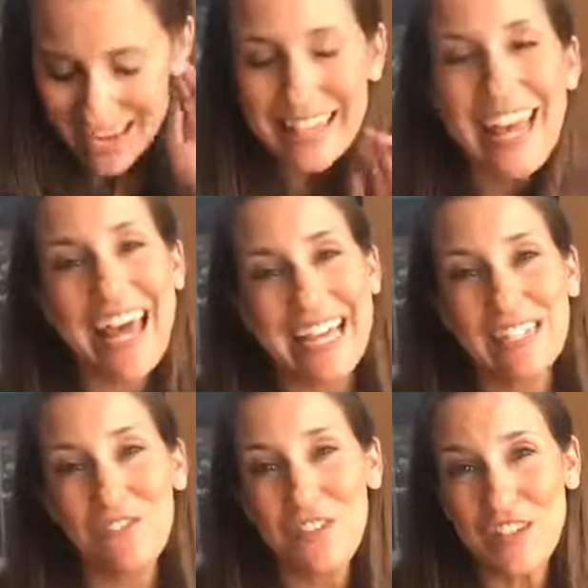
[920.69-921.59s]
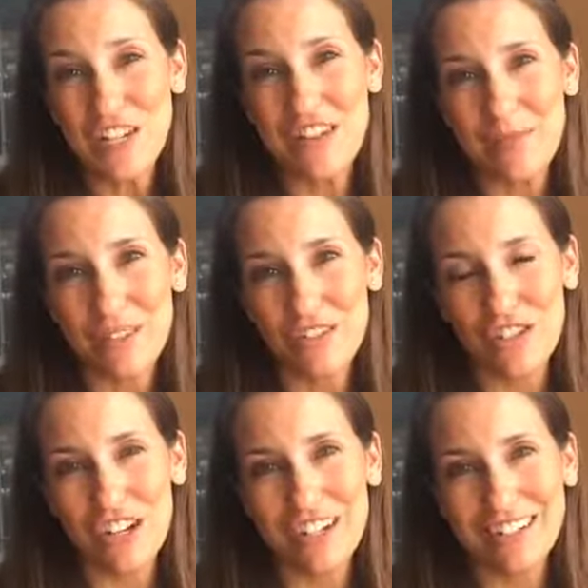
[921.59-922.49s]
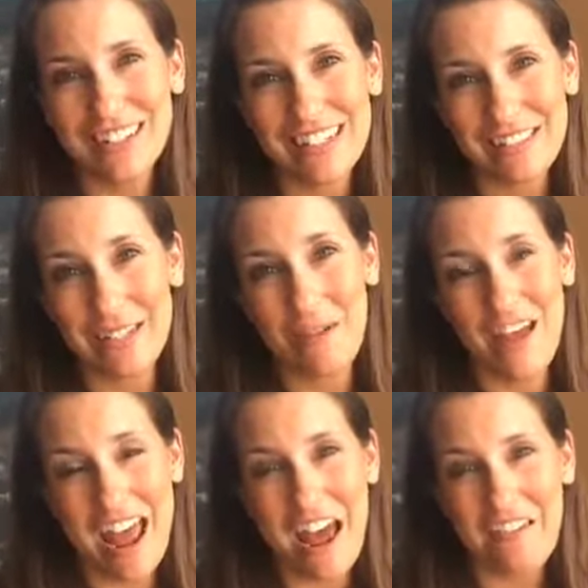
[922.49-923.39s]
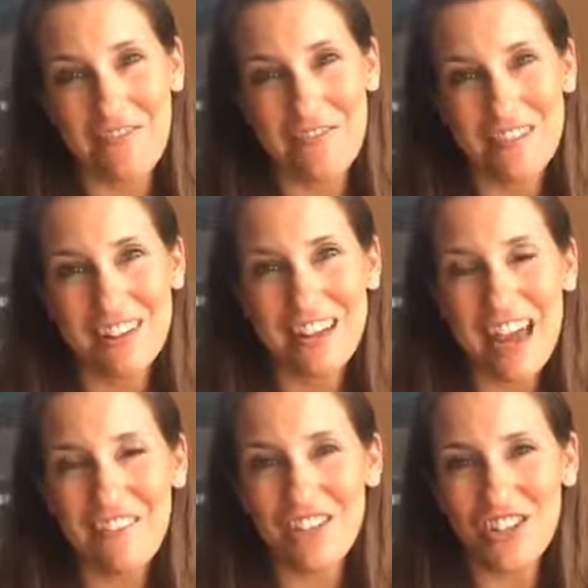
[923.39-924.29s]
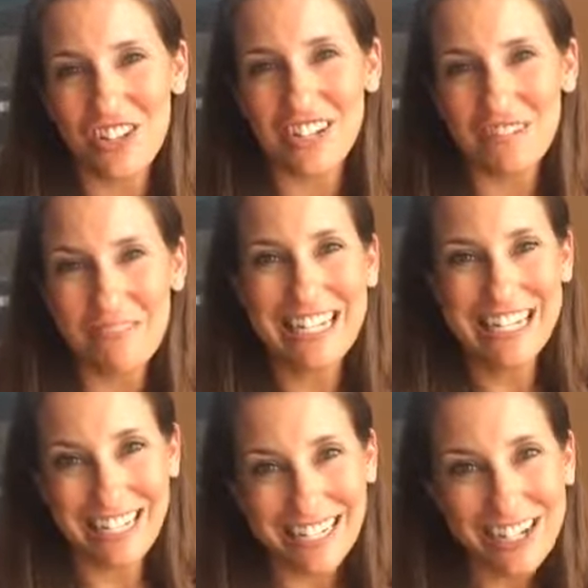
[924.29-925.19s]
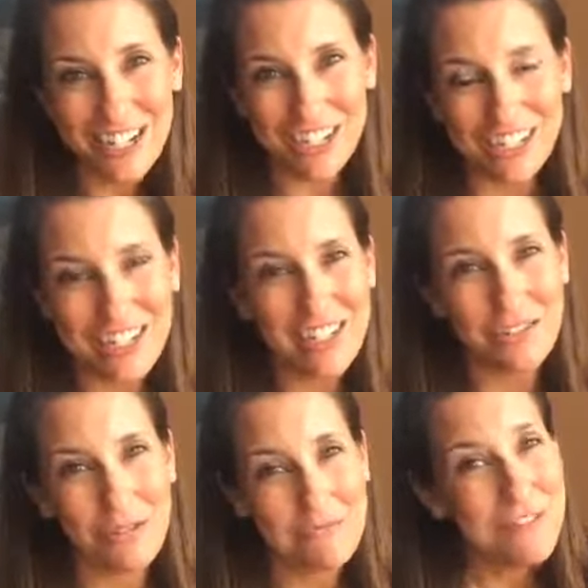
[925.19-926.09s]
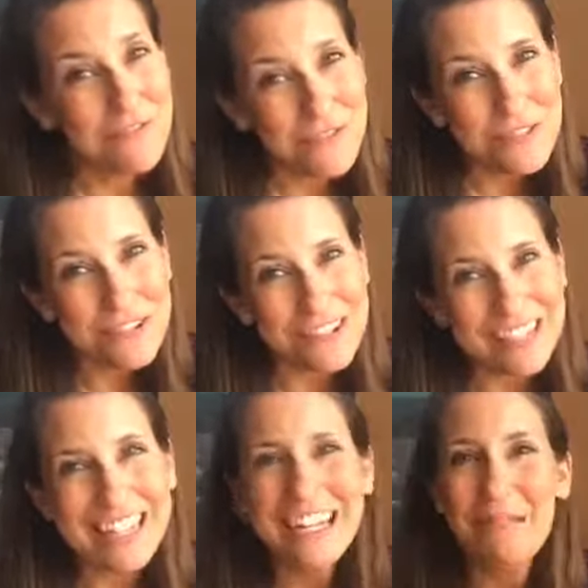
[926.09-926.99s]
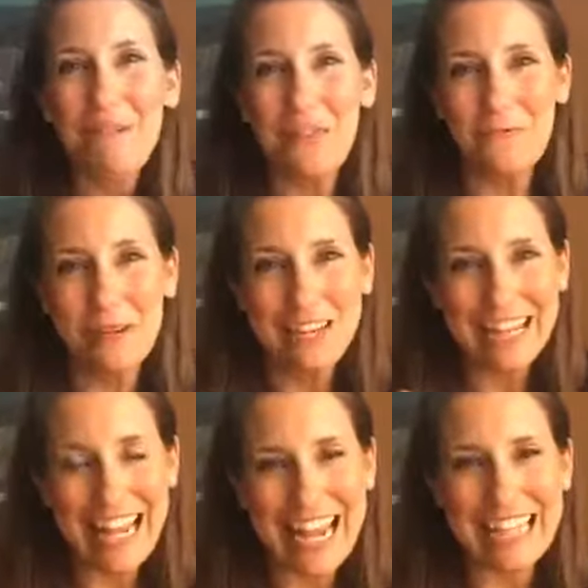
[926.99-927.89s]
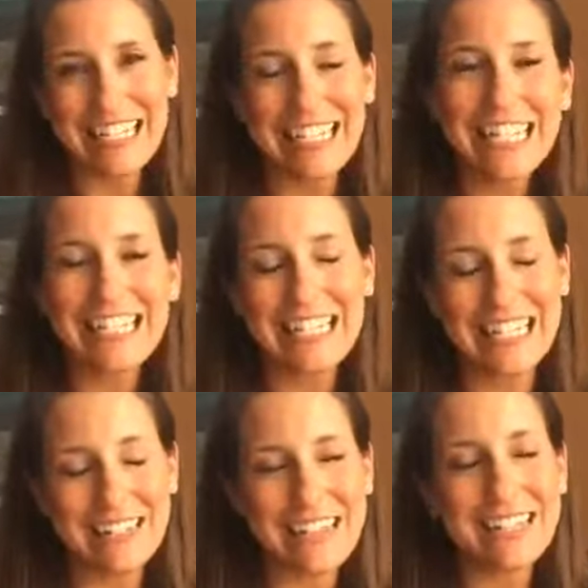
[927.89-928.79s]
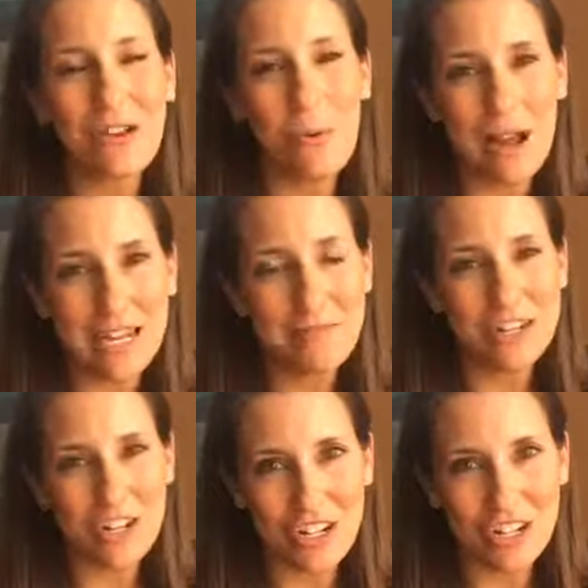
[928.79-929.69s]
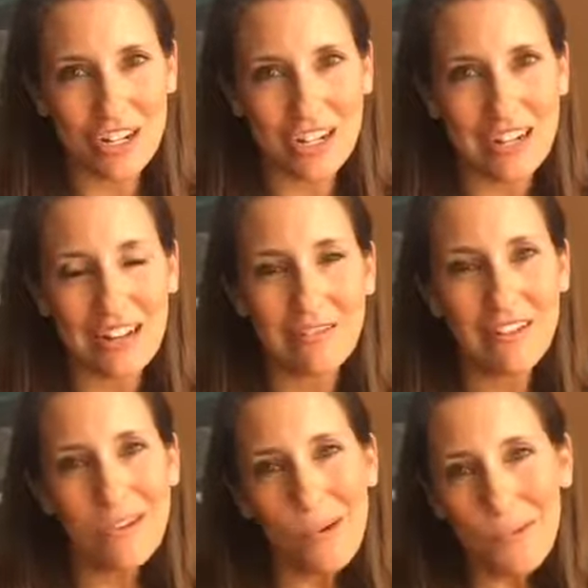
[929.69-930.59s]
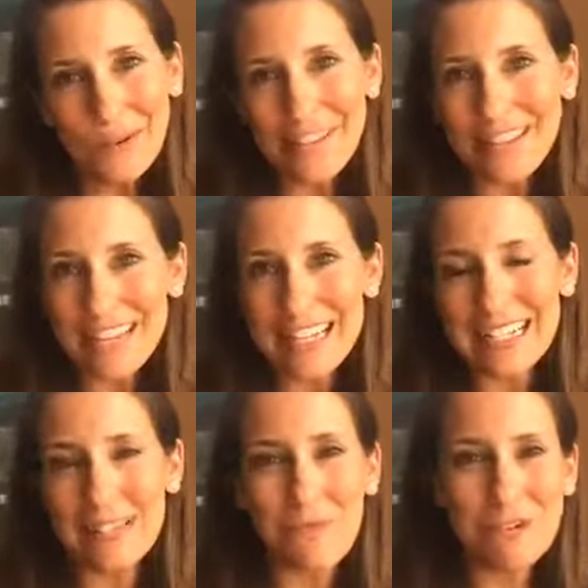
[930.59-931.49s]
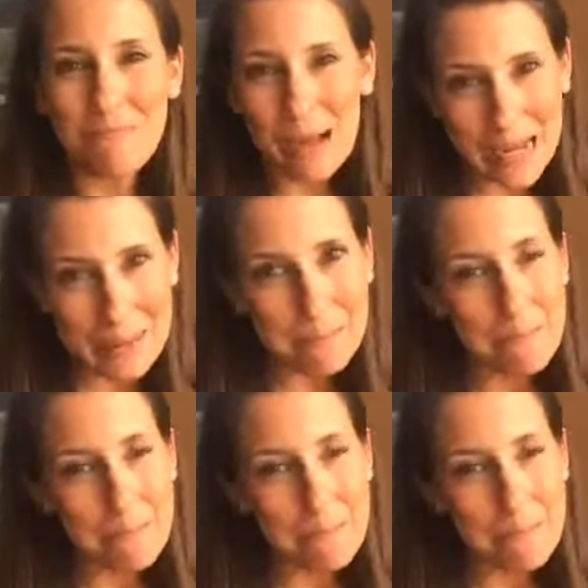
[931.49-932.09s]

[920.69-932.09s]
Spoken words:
that has 50 grams of sugar. So it's about half the sugar, but it still has sugar. So don't be fooled by the word light. It still has quite a bit of sugar. And one of my